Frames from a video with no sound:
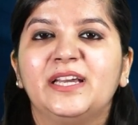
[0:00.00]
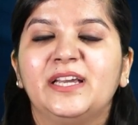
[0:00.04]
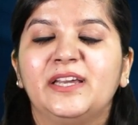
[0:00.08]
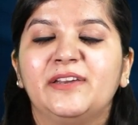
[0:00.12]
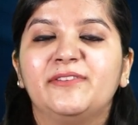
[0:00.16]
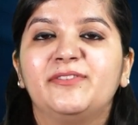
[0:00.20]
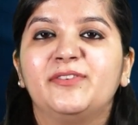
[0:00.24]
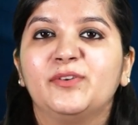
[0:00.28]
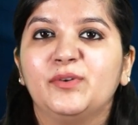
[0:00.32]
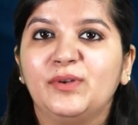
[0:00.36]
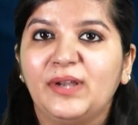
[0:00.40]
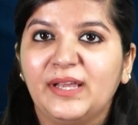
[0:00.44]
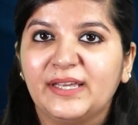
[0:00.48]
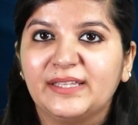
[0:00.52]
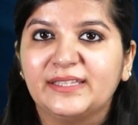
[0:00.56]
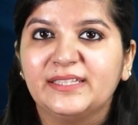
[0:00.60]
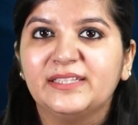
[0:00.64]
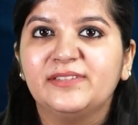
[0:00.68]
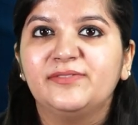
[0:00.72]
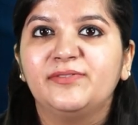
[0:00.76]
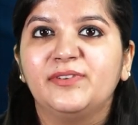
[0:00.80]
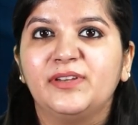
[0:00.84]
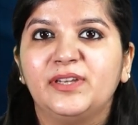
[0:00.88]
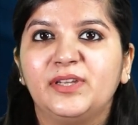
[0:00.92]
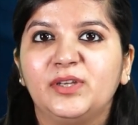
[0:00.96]
If you like
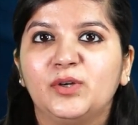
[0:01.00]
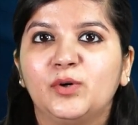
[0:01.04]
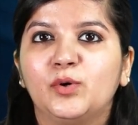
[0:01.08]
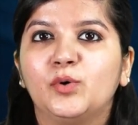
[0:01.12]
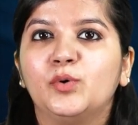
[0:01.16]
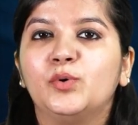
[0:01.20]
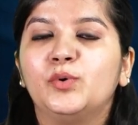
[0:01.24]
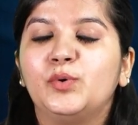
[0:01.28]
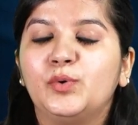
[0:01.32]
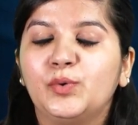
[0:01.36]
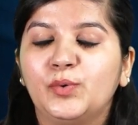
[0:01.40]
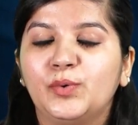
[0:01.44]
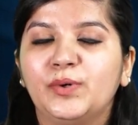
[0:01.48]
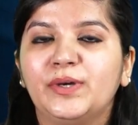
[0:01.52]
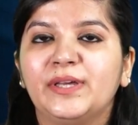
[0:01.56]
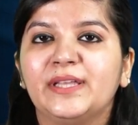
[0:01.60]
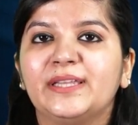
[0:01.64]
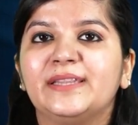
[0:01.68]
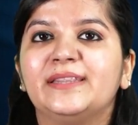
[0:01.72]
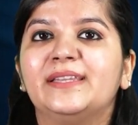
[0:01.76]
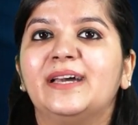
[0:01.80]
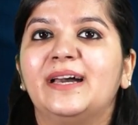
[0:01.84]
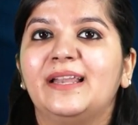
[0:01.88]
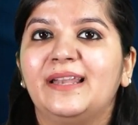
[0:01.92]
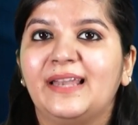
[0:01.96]
this video, do
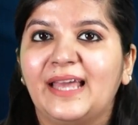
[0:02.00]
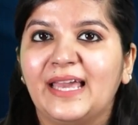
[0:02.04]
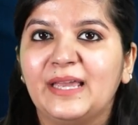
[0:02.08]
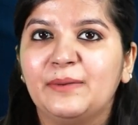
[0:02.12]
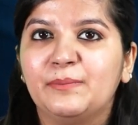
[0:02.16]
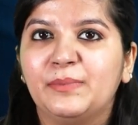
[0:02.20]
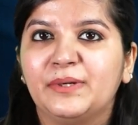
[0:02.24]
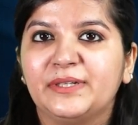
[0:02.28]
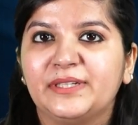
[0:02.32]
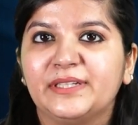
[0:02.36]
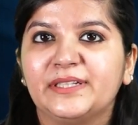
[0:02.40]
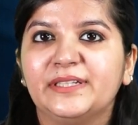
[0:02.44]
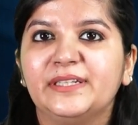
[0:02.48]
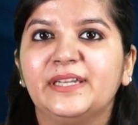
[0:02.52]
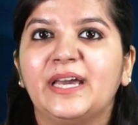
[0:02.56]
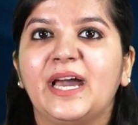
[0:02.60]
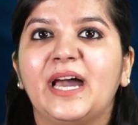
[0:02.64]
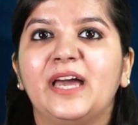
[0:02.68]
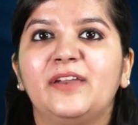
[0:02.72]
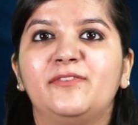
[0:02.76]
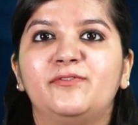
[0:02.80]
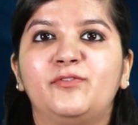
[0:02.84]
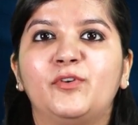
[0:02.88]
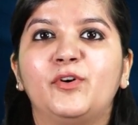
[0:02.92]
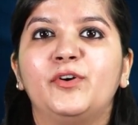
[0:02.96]
hit the like button
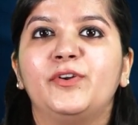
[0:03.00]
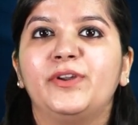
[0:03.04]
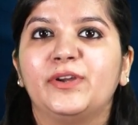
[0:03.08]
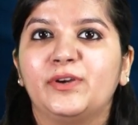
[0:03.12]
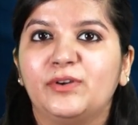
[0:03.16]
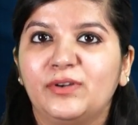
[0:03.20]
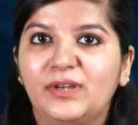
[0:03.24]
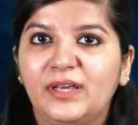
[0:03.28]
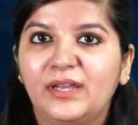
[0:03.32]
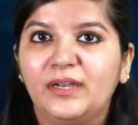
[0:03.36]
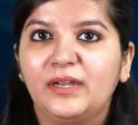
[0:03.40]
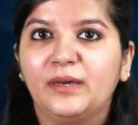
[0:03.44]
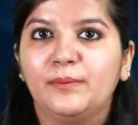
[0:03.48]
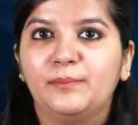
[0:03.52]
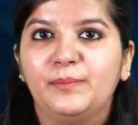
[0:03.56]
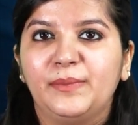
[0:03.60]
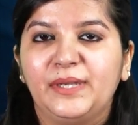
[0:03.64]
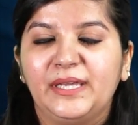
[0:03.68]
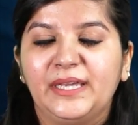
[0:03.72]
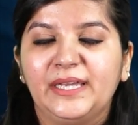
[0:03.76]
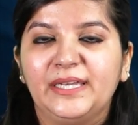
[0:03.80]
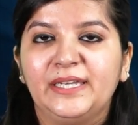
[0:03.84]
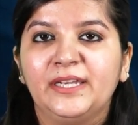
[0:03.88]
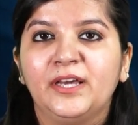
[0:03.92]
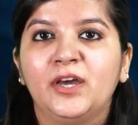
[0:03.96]
and for regular
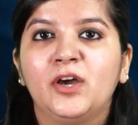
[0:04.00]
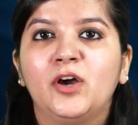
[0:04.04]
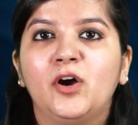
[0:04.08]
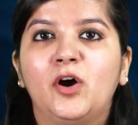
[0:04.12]
update